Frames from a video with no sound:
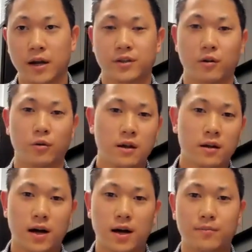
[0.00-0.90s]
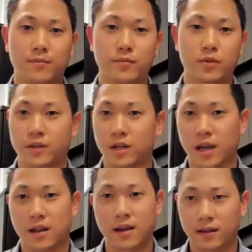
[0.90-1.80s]
So Shashank
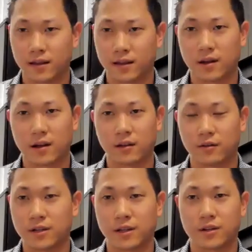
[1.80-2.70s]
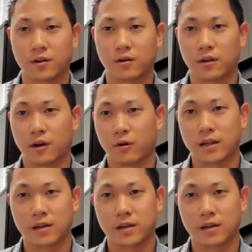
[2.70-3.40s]
and Lysa alluded to this earlier, right?